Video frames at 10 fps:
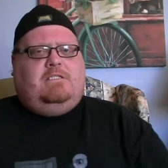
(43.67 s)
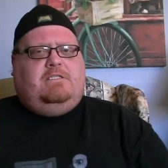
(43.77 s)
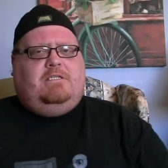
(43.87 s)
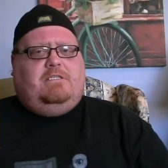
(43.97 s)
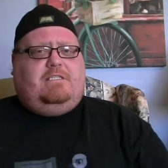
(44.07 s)

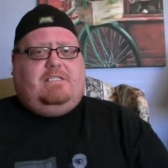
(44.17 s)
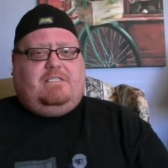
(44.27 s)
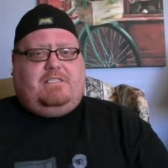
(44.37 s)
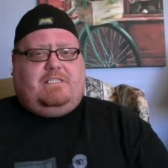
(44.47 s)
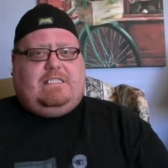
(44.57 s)
dirty
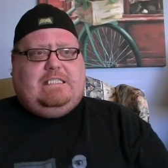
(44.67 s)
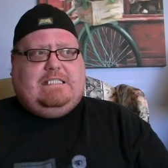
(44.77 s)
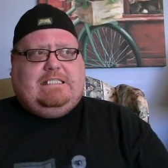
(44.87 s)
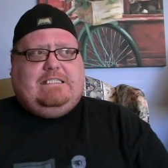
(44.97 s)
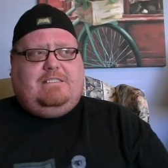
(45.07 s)
saucy.
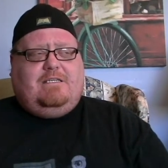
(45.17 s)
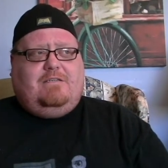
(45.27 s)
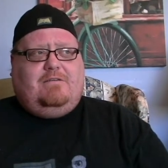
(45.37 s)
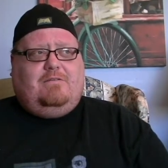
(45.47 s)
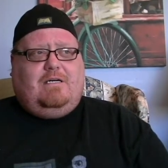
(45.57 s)

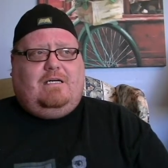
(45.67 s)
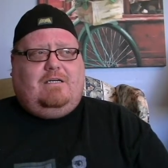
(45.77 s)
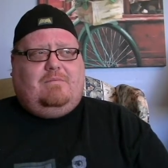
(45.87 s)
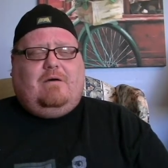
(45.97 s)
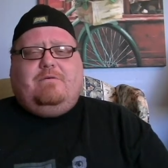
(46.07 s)
So
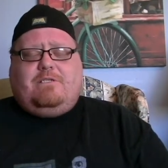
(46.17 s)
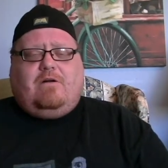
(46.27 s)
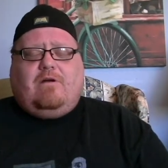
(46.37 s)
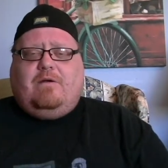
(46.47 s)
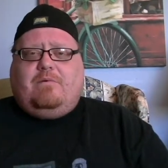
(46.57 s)
um, I was
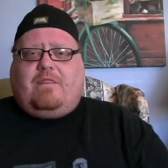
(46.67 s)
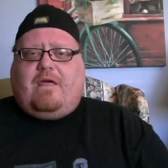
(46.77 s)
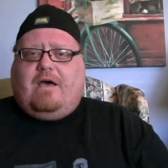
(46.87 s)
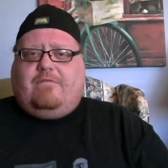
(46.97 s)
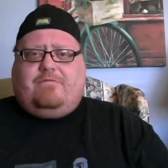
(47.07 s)
all right with
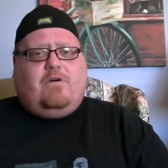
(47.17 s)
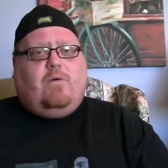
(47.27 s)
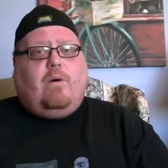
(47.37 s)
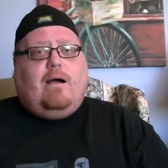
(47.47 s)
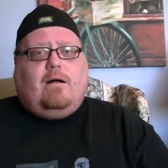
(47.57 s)
that for
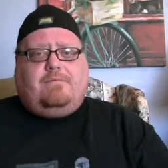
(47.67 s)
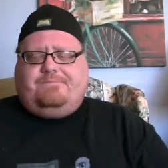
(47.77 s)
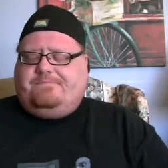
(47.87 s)
a while.